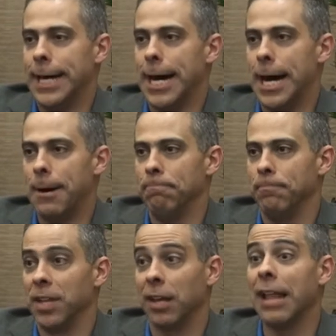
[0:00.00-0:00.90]
Um,
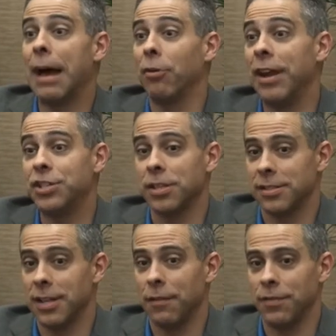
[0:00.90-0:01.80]
the collaboration
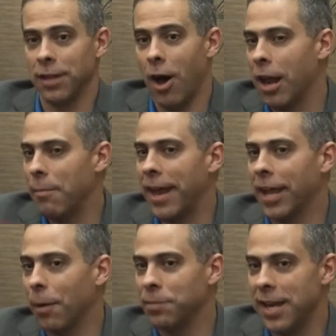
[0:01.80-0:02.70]
stuff, the automatic
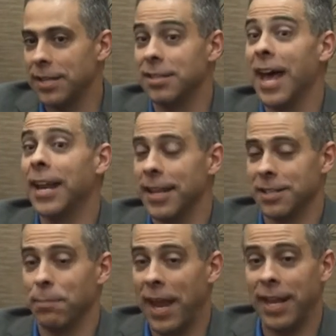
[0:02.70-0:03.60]
updates, that is
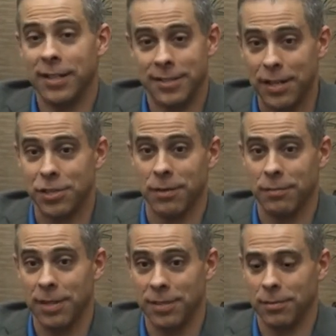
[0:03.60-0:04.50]
a paid extension.
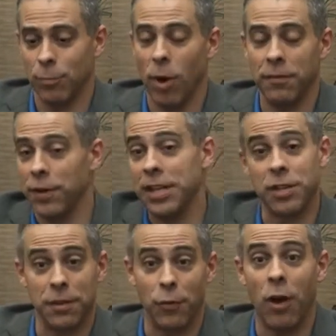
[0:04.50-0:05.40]
There's one for each
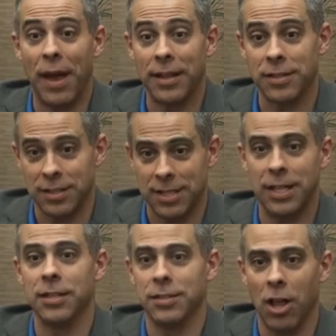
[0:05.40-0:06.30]
of the formats,
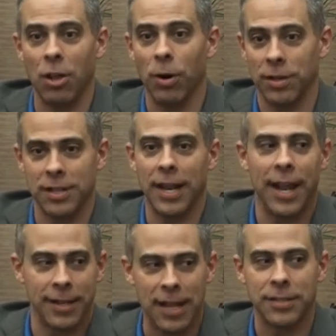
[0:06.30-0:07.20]
CATIA, SolidWorks, and N
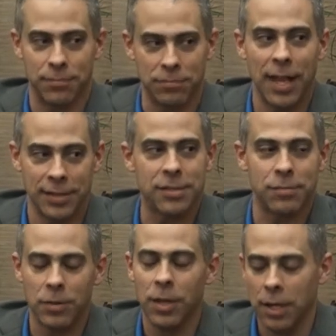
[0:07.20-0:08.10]
X. That's a, that's,
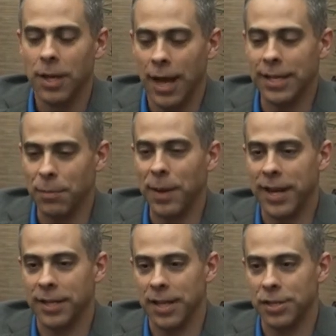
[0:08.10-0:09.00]
that's a paid
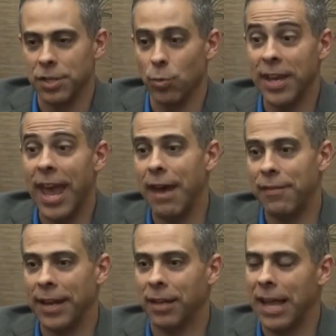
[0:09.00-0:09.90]
extension. We have
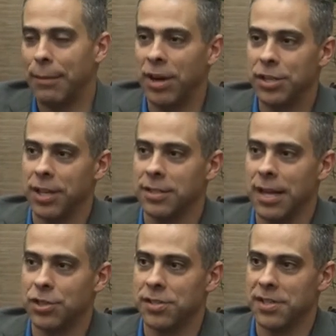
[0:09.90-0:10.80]
had collaboration
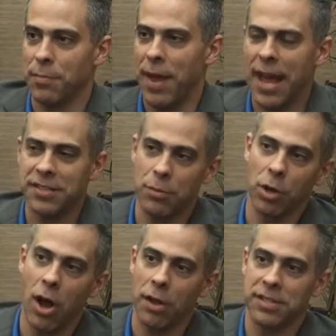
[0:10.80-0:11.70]
extensions in the past. They were
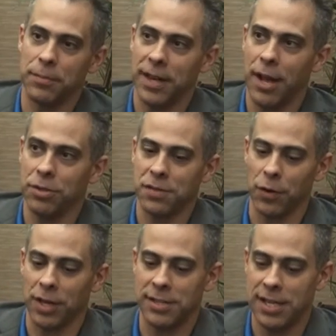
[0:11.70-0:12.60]
called something else
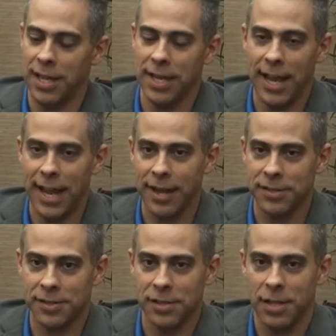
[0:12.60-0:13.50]
for CATIA and N
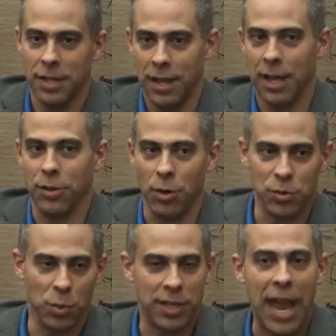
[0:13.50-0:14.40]
X, and those
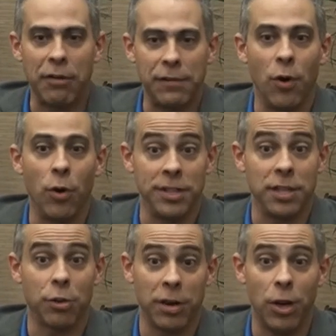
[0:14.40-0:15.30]
will carry forward into
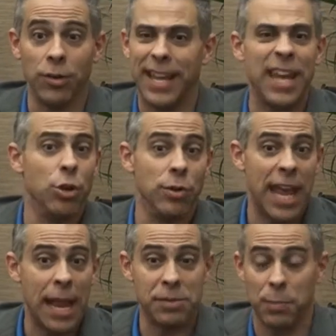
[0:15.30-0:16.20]
Creo. They get new
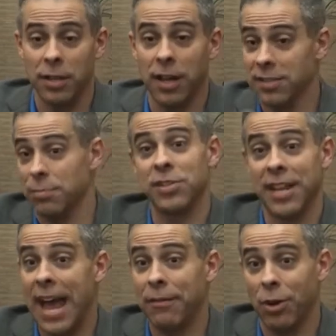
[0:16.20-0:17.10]
names, but customers that
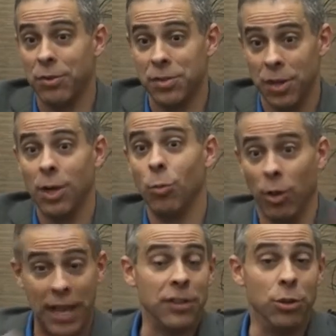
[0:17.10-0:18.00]
have those will
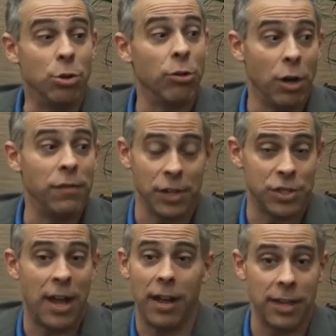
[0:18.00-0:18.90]
get the new
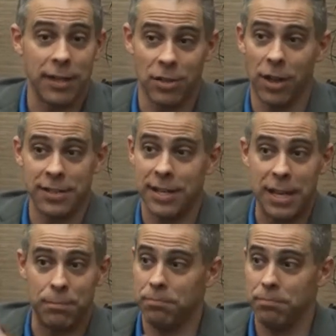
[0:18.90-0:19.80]
functionality as long as they
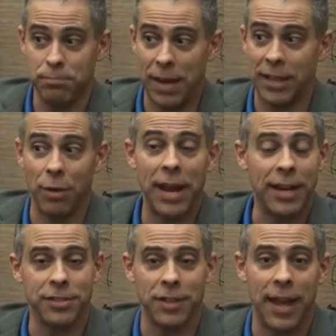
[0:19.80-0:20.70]
keep paying their
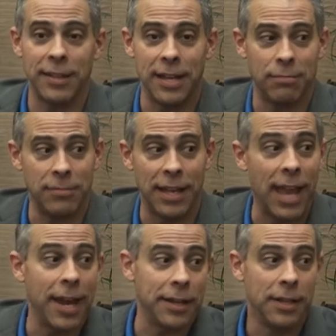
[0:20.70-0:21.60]
maintenance on that. They, they
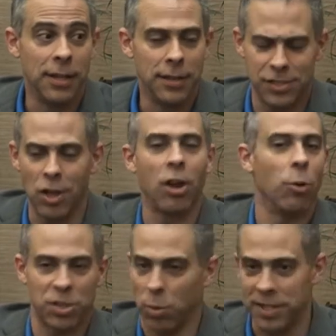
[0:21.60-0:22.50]
get it. The
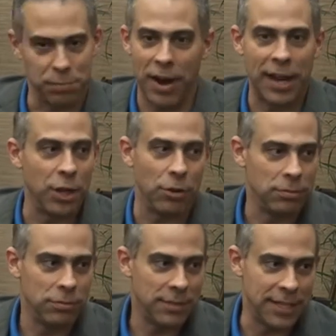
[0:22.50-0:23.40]
SolidWorks one is brand new.
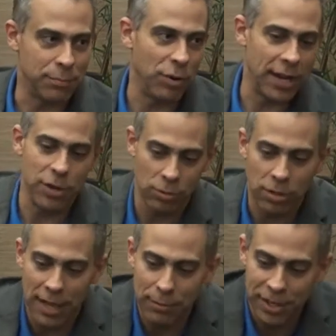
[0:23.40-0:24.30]
That's a brand new
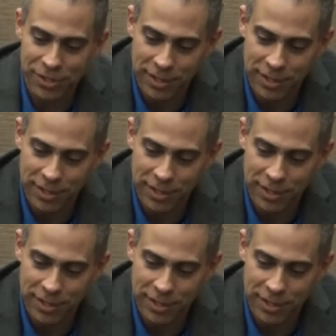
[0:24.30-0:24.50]
collaboration